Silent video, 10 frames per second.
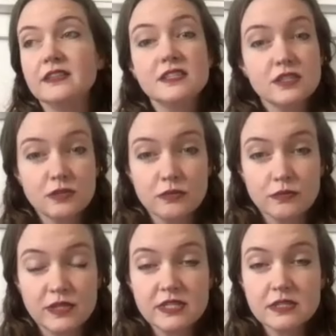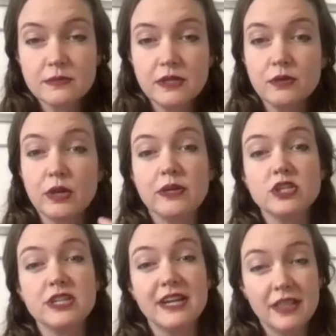this is a this is a really great
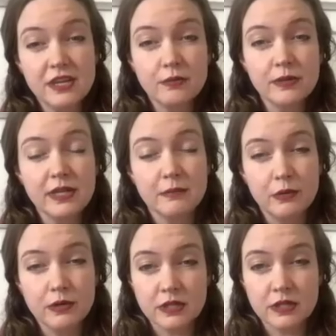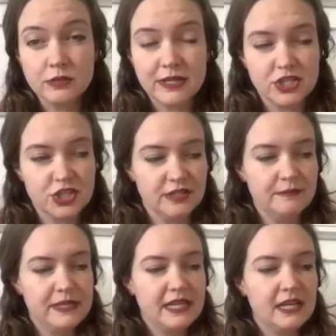question and I think a really important question
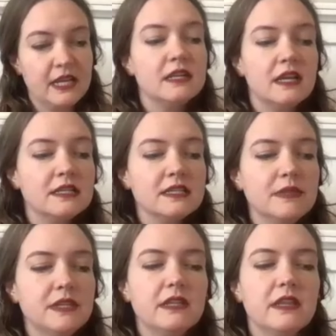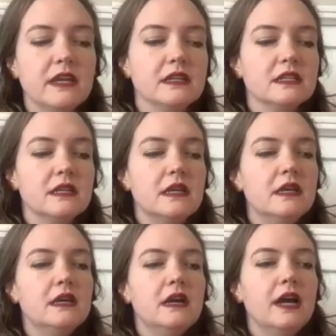because and and something that
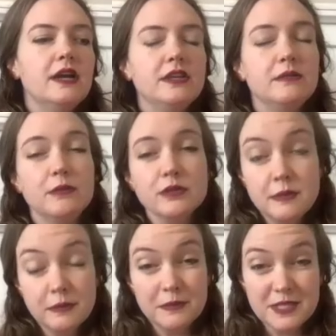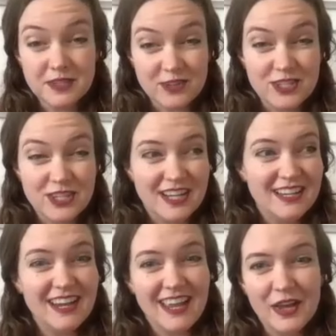I think most people
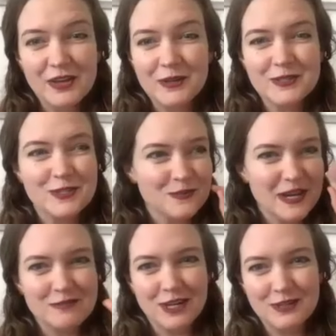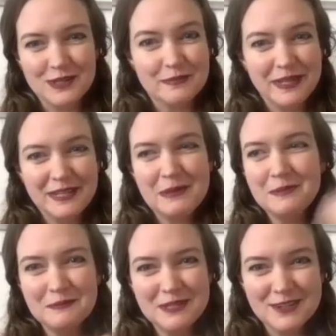misunderstand. And also, when I've tried to explain it,
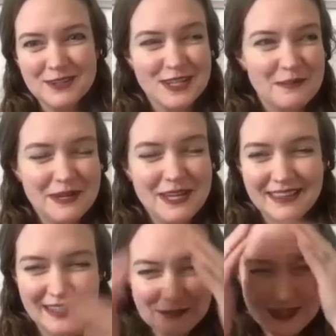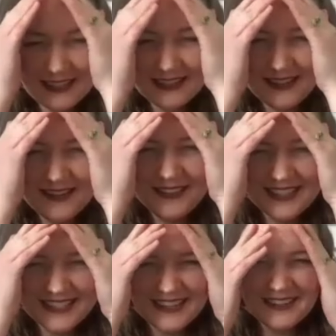people misunderstand me. And then I'm like, no,
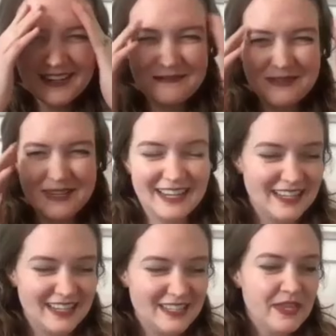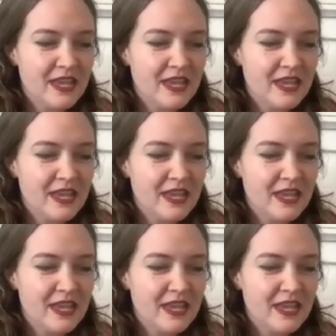that's not what I mean, guys.